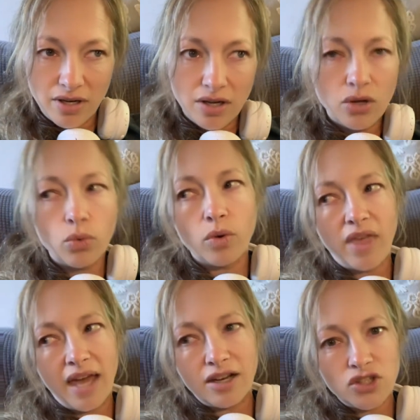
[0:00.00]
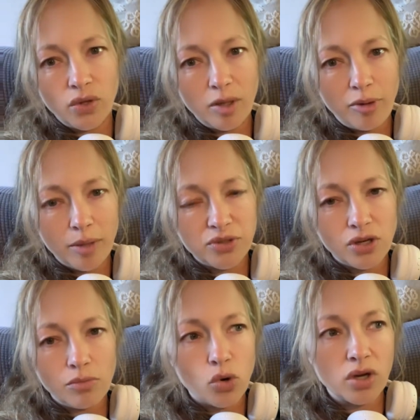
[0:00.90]
Where the Anatolian pups are
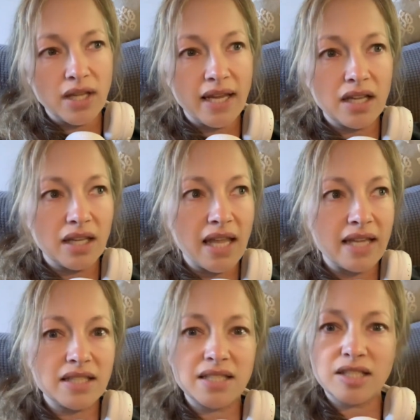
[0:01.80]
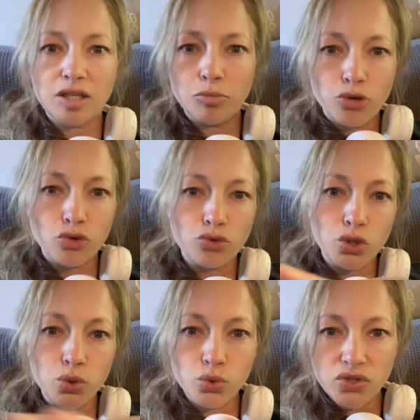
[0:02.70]
more like, let's
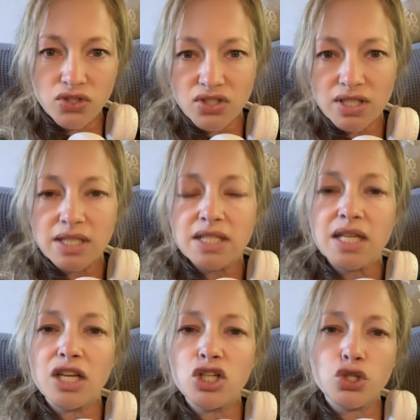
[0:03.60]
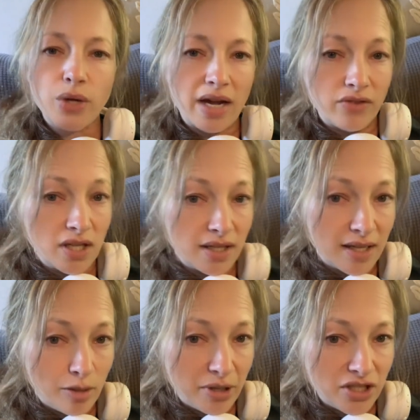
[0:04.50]
peruse and travel a
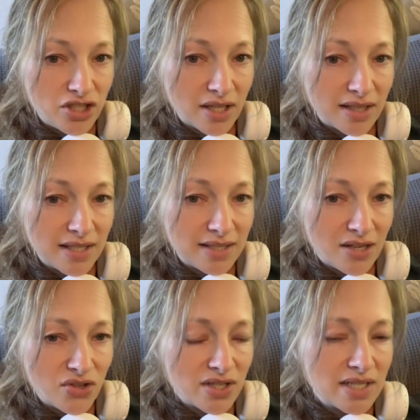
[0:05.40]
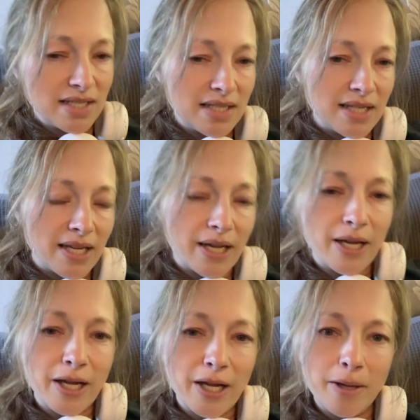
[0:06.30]
little bit and check things out.
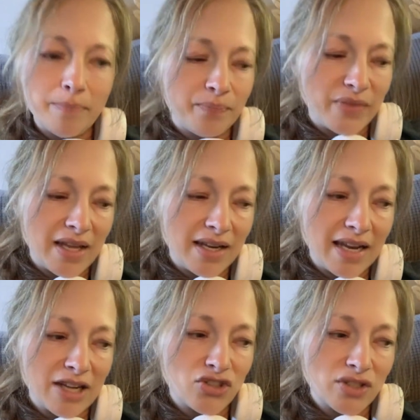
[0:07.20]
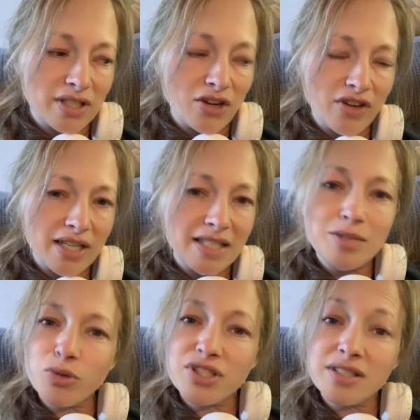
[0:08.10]
And naturally already he's
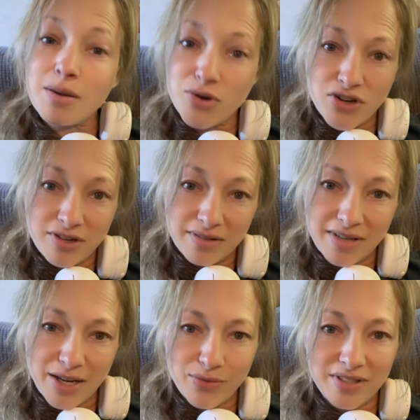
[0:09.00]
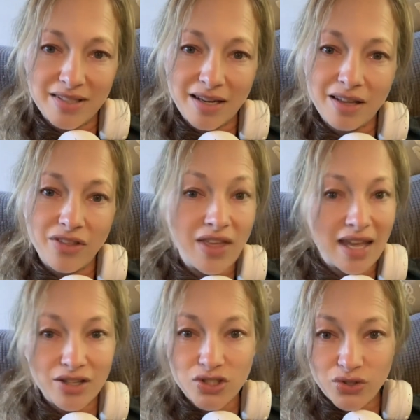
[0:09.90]
more stubborn, I would say, than the
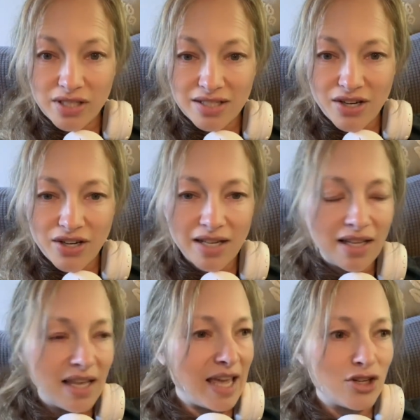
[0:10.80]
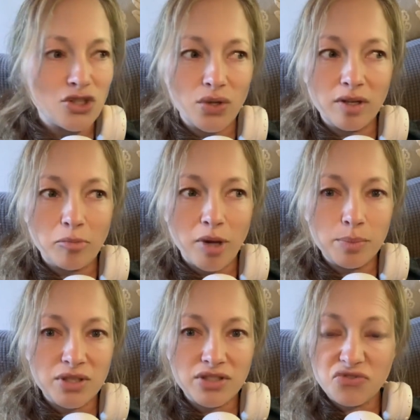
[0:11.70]
Anatolians are. Anatolian
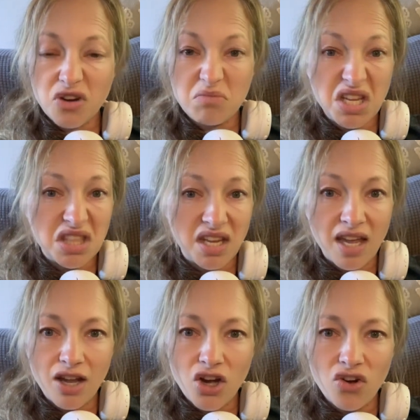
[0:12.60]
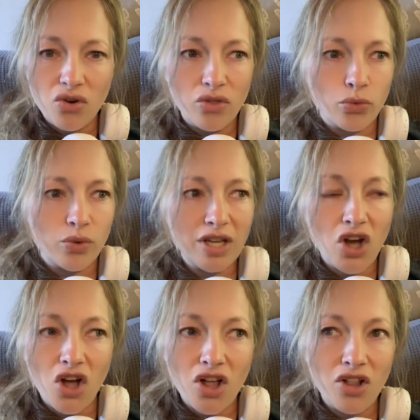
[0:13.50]
pups from like the get-go,
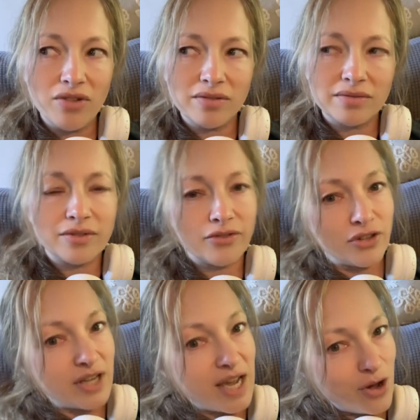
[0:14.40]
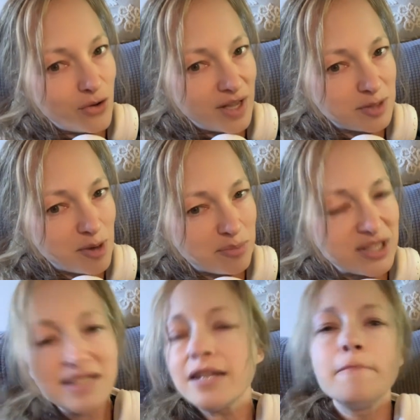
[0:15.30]
recall, for now as
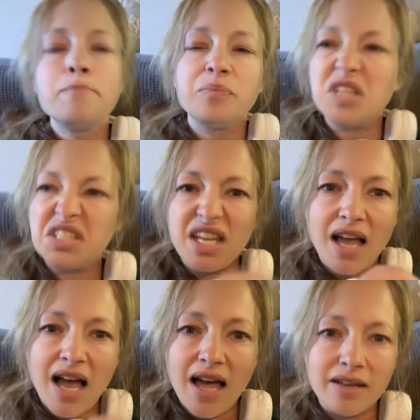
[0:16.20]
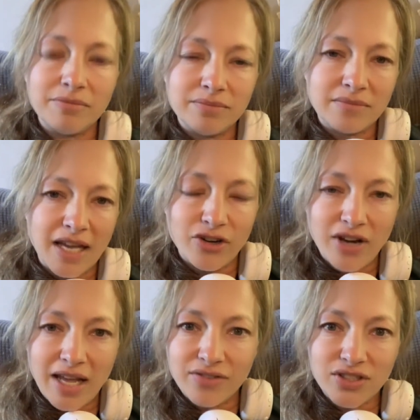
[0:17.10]
puppies, is like on. I don't
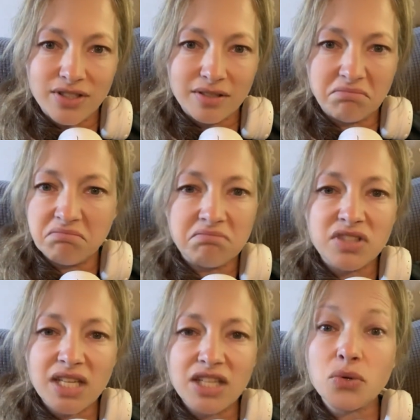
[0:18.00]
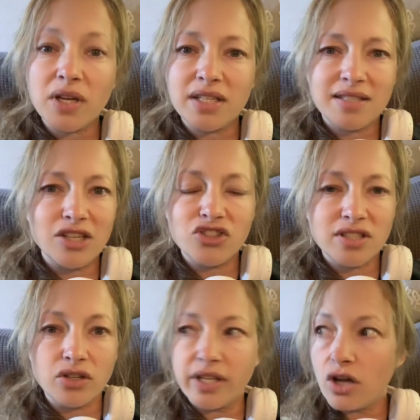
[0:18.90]
have to say it twice. They just
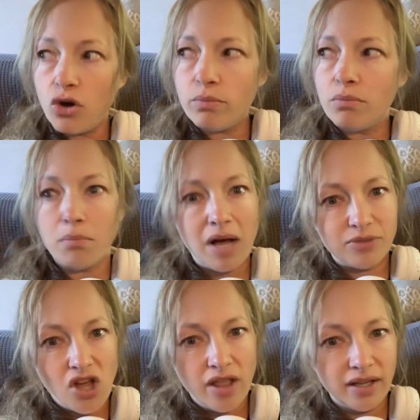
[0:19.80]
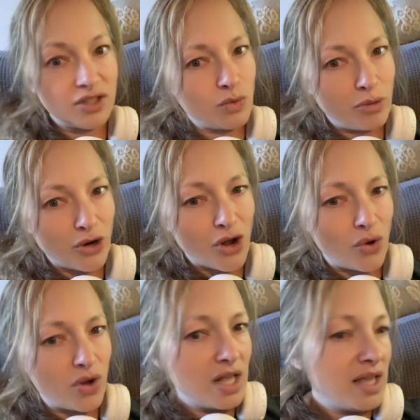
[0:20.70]
are like, oh, mom's calling us, we better go.
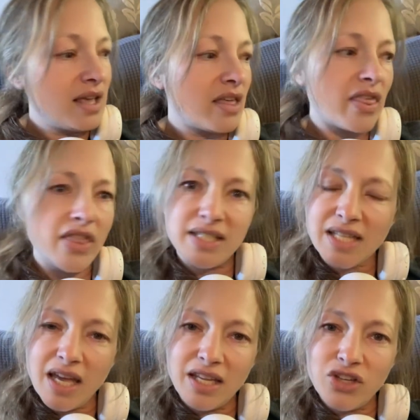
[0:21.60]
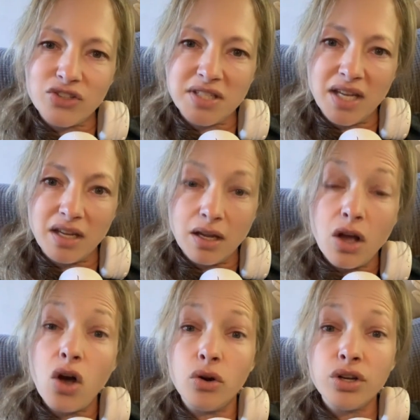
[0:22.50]
This guy here is like,
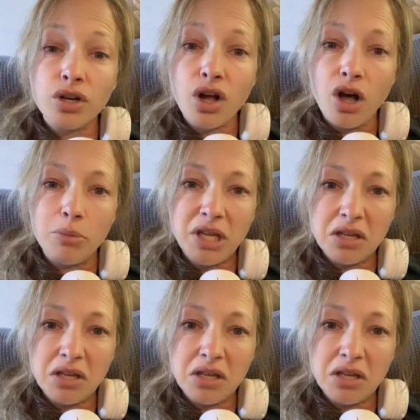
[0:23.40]
oh, you're going to call me?